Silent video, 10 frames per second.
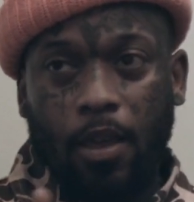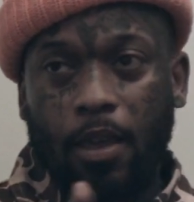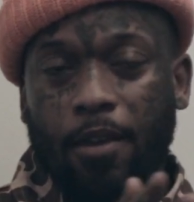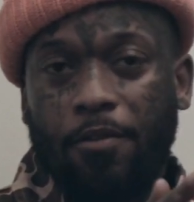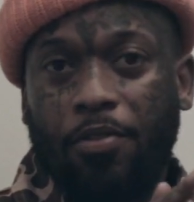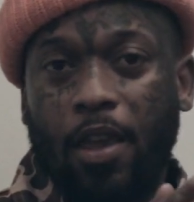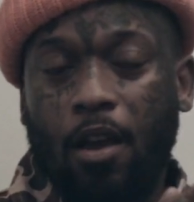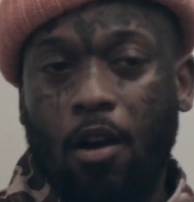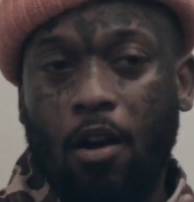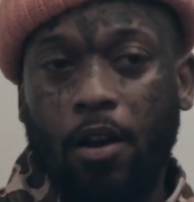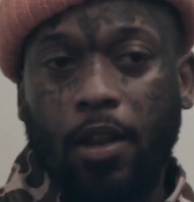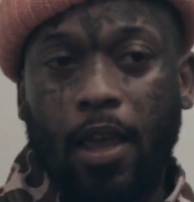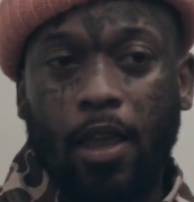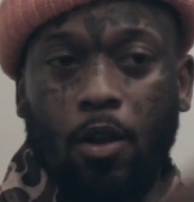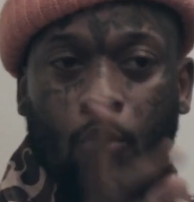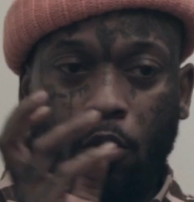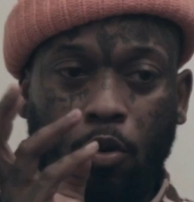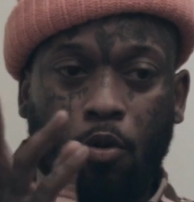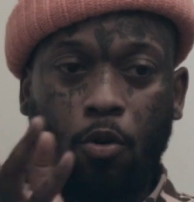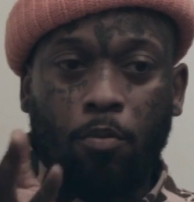if they aren't a quote
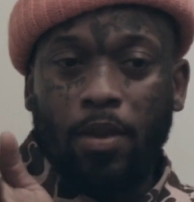unquote